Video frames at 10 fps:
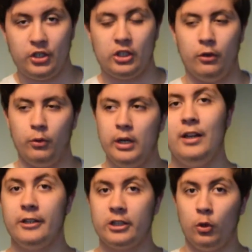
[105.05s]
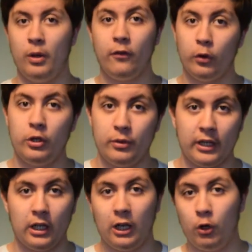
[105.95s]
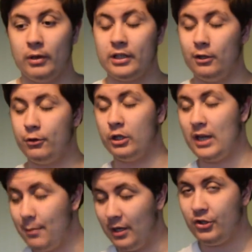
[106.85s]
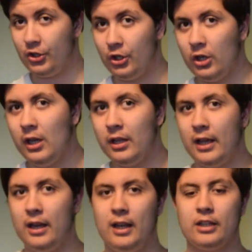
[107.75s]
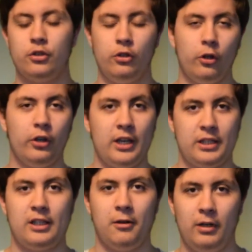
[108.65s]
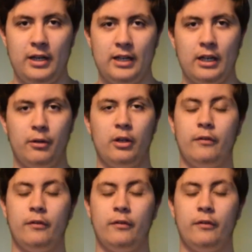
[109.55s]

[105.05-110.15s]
So if you're using a low resolution image, then that's not necessarily going.